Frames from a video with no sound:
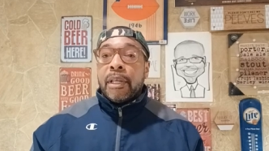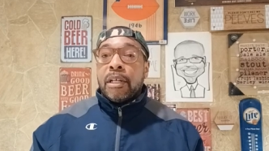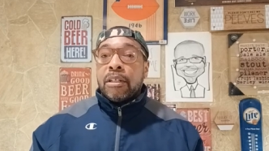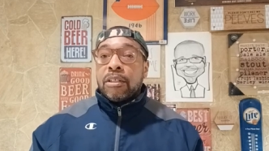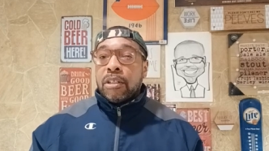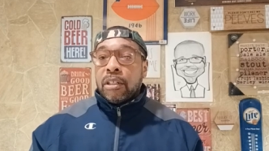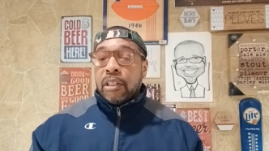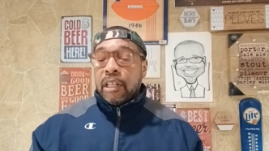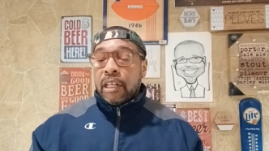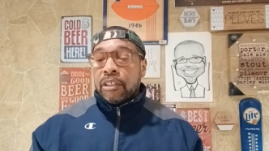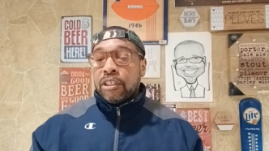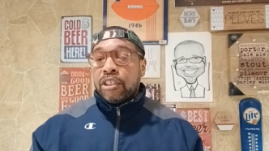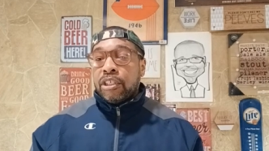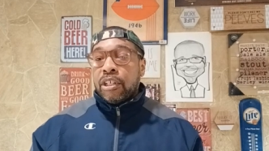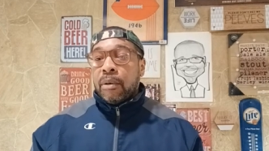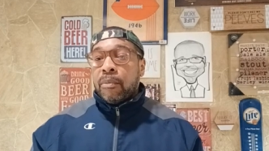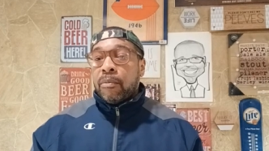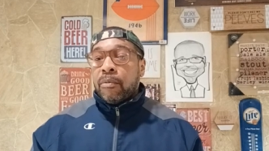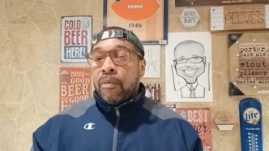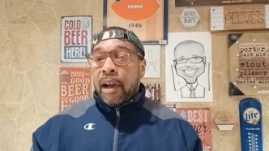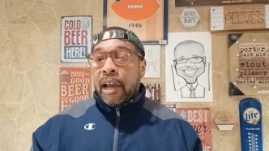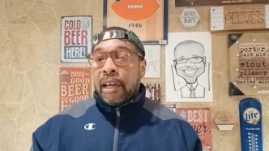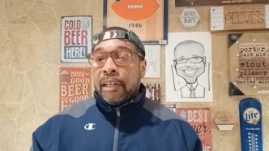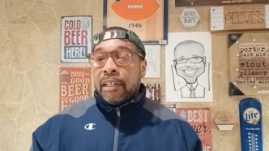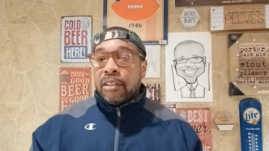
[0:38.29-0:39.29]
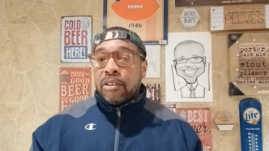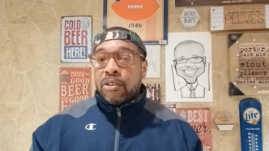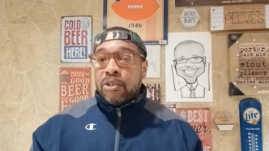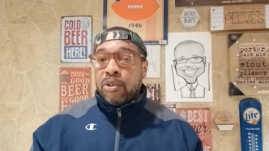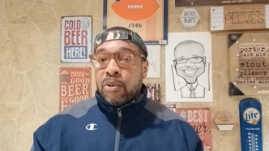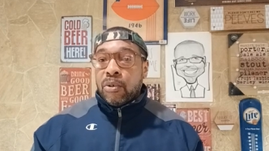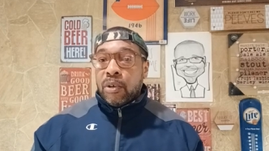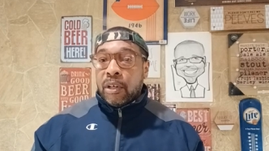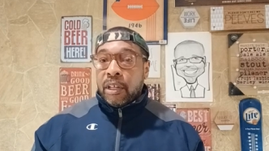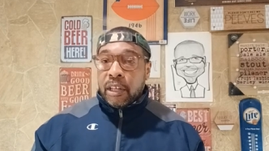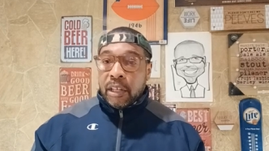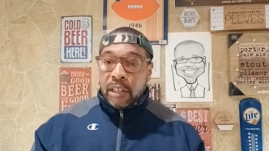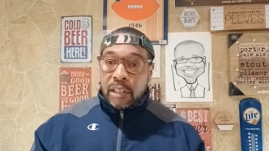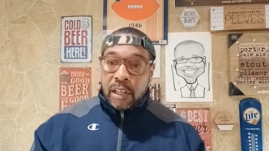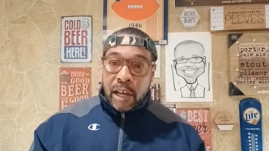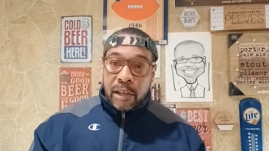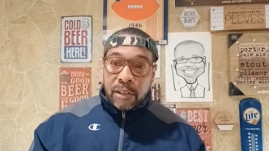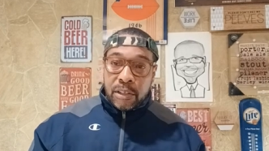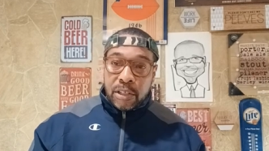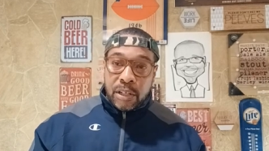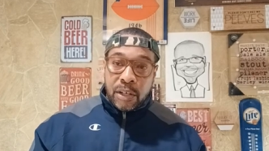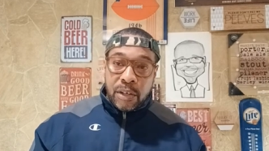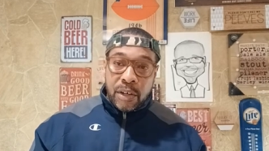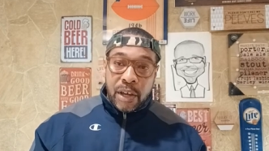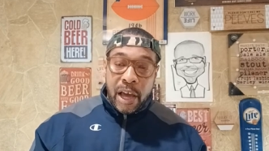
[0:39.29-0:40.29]
So let's jump right into it, and I'll
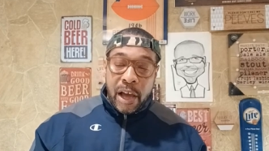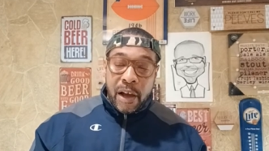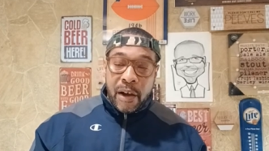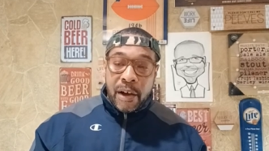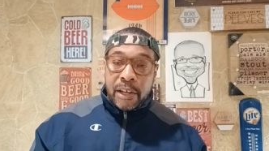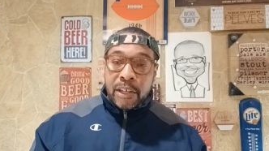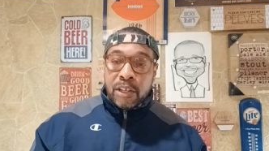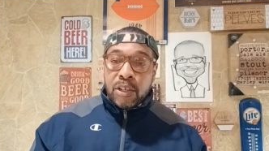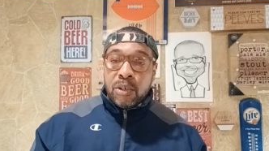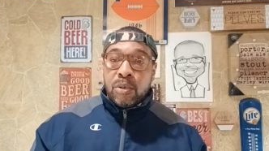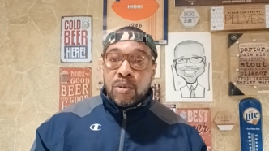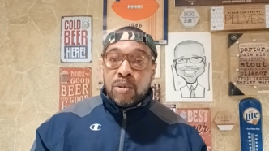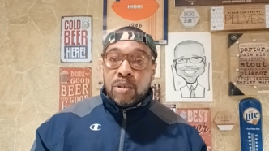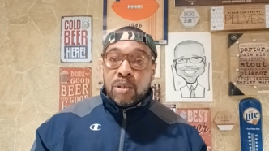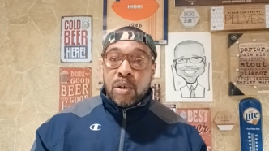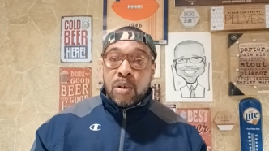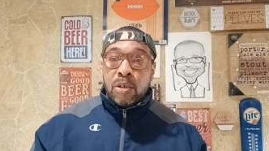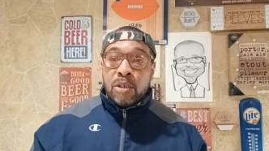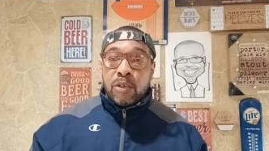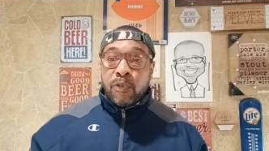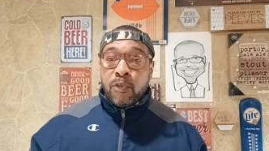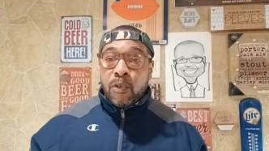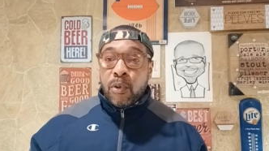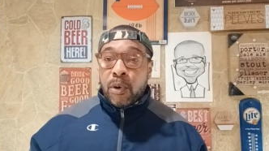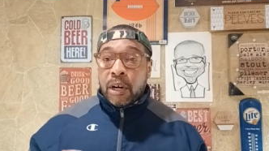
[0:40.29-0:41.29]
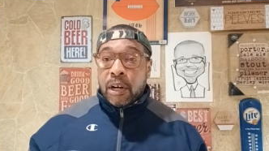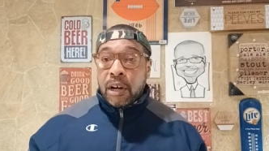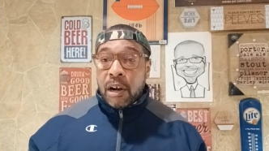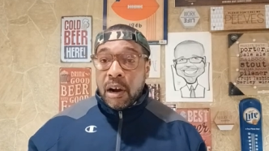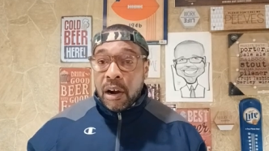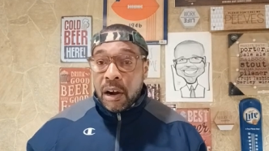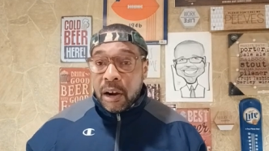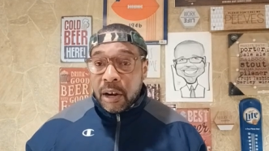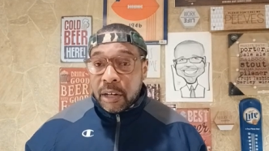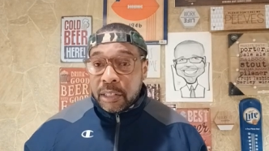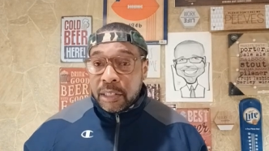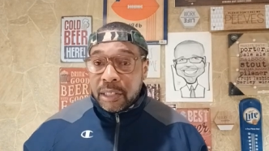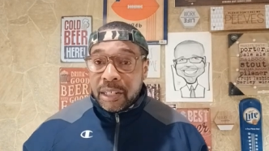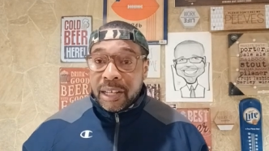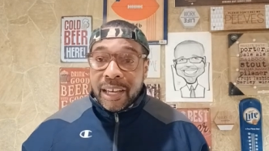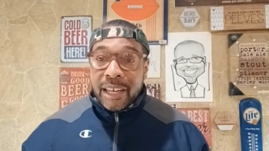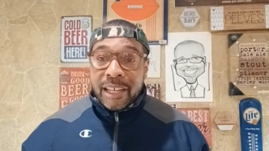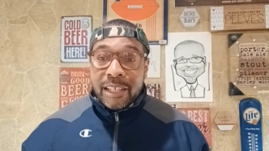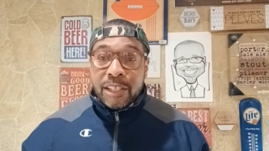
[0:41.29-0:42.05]
tell you how I use those 4 cards